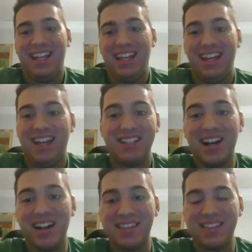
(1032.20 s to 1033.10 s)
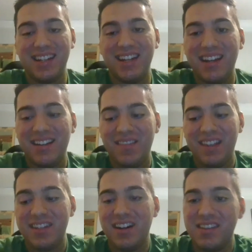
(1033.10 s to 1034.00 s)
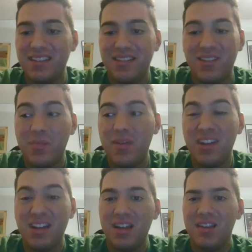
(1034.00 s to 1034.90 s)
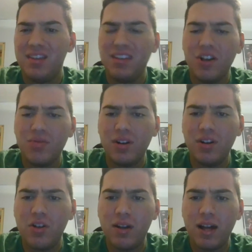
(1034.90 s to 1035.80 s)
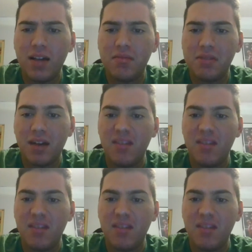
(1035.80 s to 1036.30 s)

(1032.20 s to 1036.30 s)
It's guts, okay? It's guts and cold. But the Steelers weren't the only one that got upset.